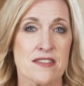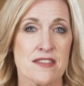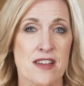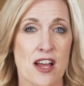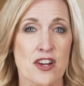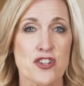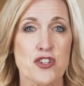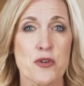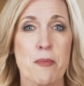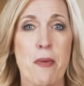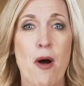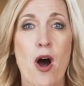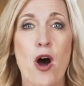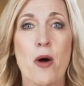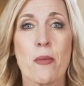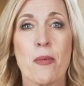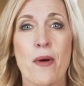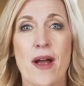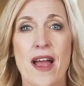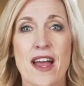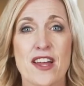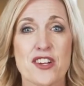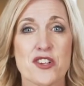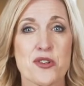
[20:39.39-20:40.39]
Doctor Paul
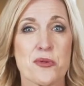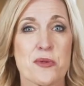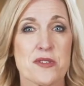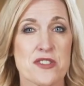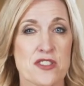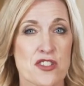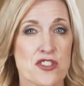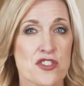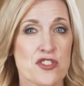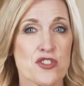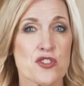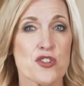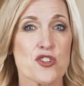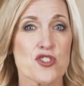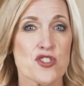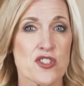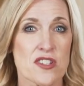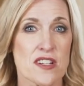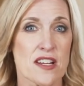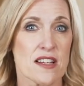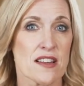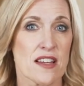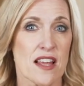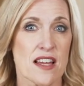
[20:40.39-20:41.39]
Brand, who was a
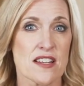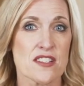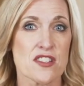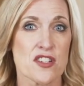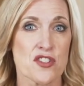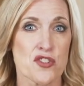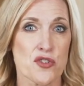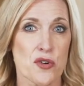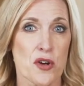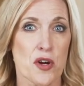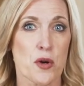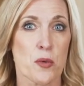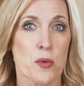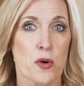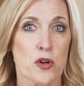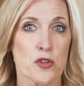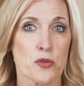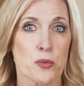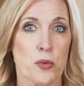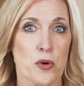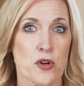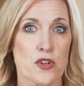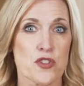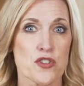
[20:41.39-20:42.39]
surgeon in London during
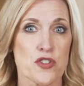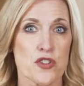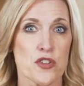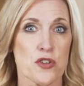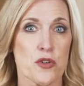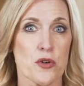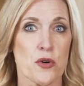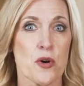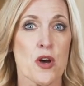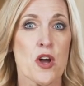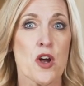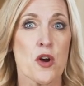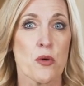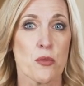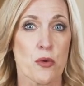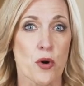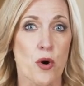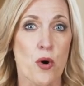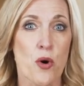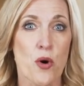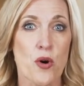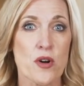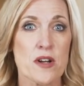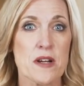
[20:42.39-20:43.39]
World War Two,
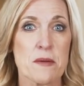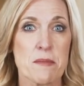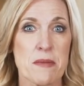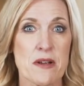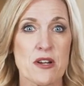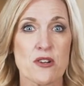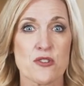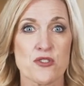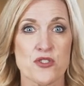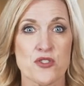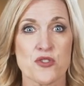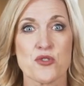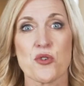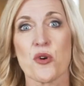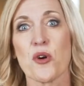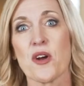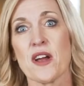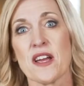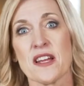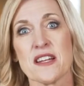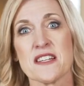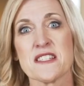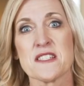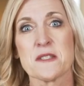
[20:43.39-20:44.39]
recorded Peter's
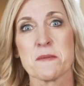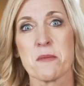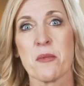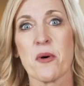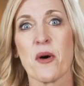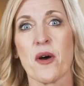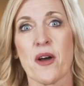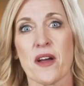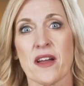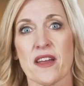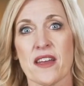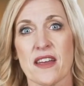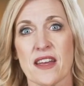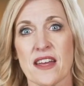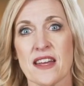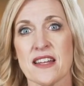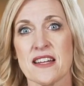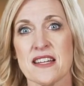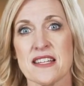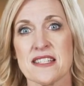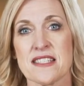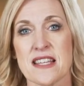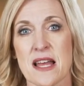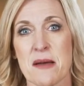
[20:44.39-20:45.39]
story in his book,
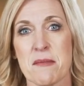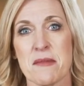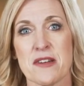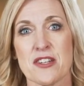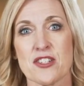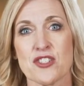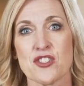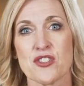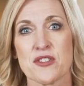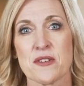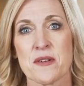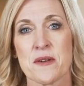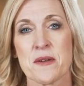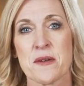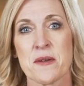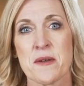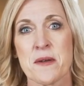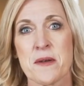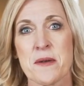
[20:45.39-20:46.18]
In His Image.